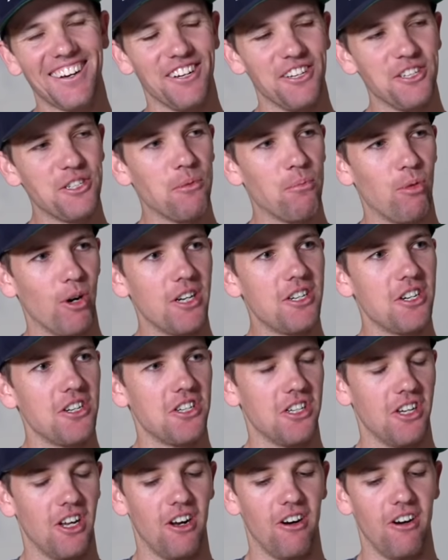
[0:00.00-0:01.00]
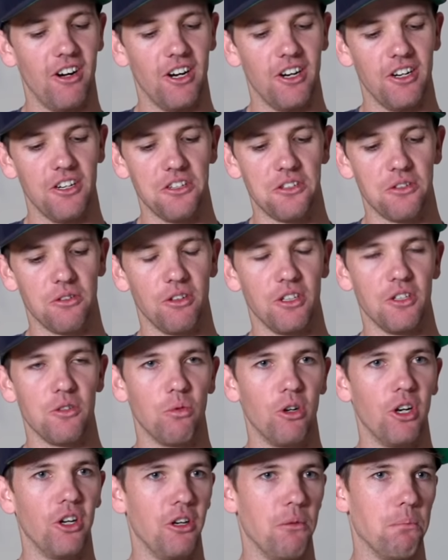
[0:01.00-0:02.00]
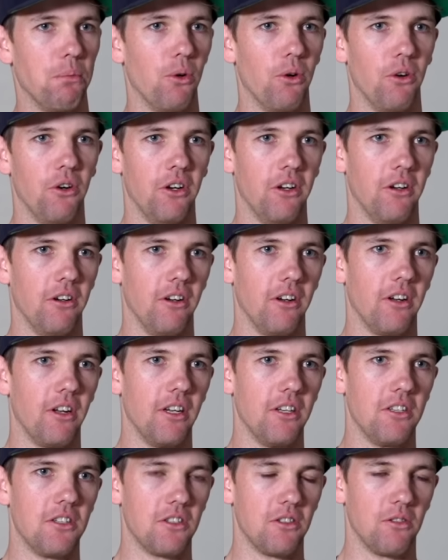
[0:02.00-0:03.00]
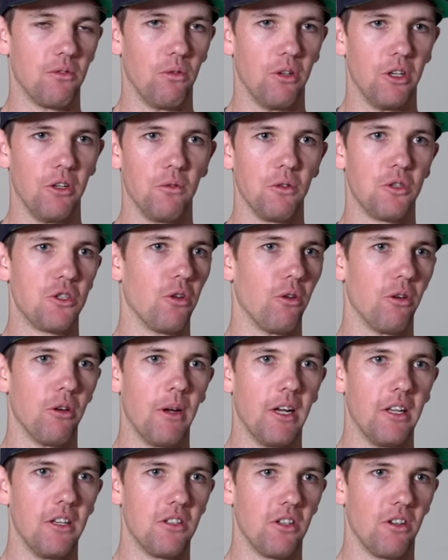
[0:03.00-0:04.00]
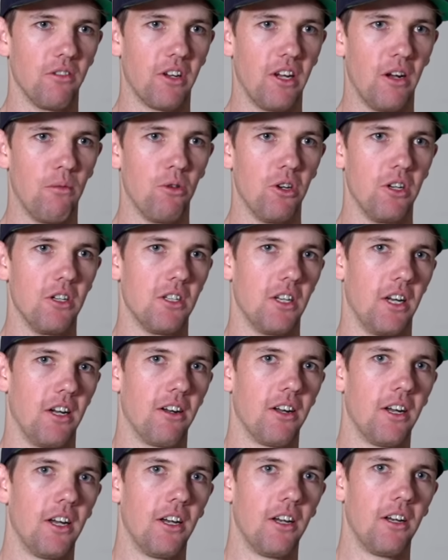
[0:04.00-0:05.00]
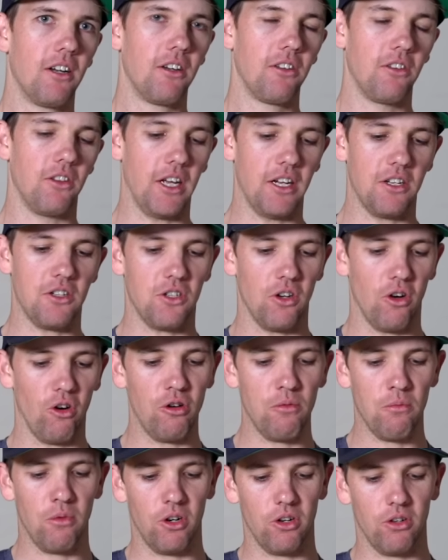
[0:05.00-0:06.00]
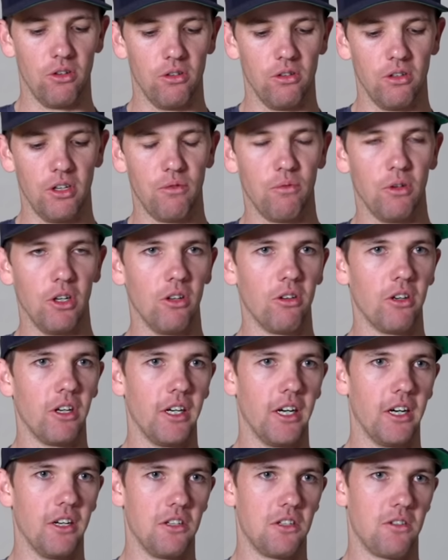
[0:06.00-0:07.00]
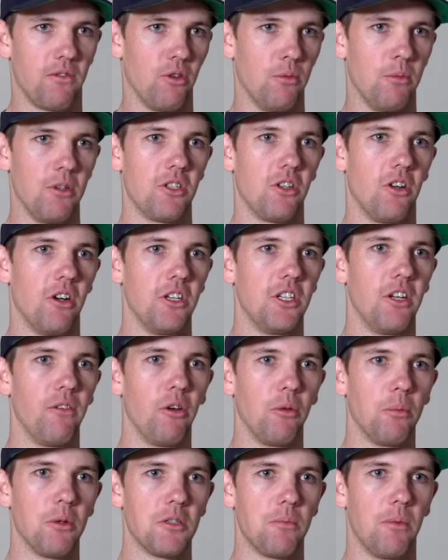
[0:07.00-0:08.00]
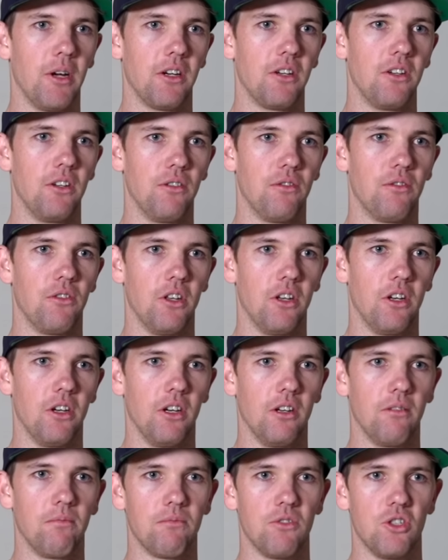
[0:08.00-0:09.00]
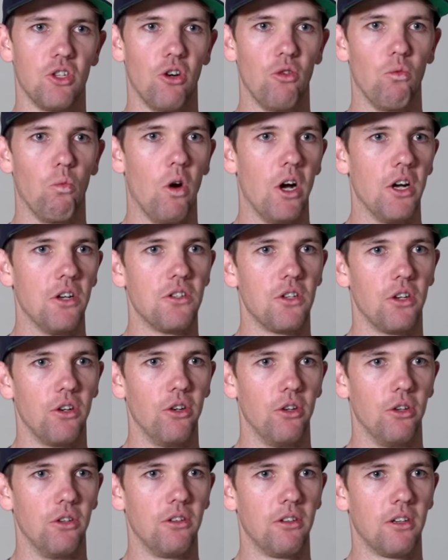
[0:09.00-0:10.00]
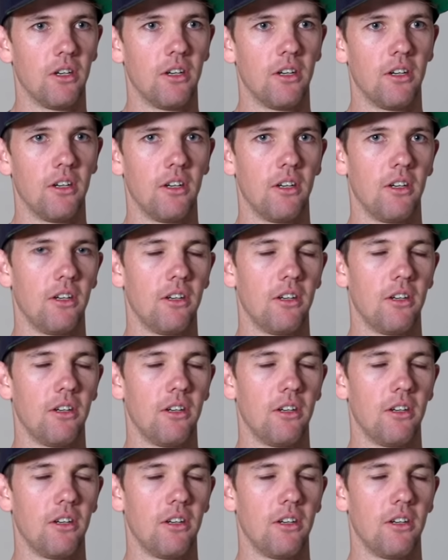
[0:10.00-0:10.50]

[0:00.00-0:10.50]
Constant pressure scenario is really important, and we were talking about this off camera, is that zone model, if we're looking at it from a scientific perspective, the zone 1, 2,